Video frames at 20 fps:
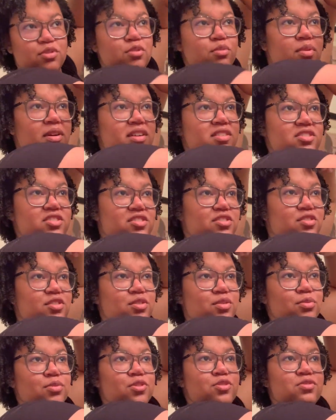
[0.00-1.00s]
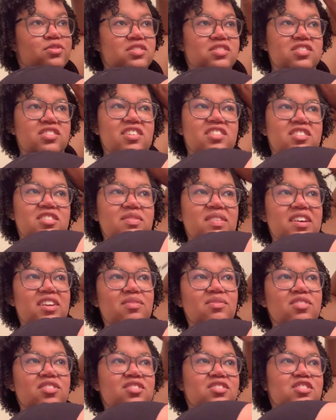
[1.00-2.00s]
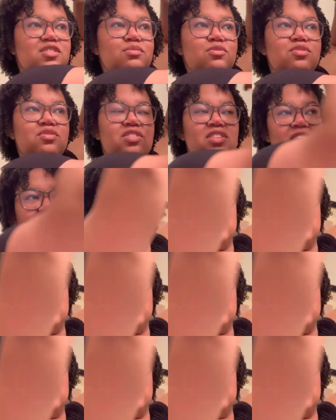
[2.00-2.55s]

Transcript: brush to do your roots to make them really smooth.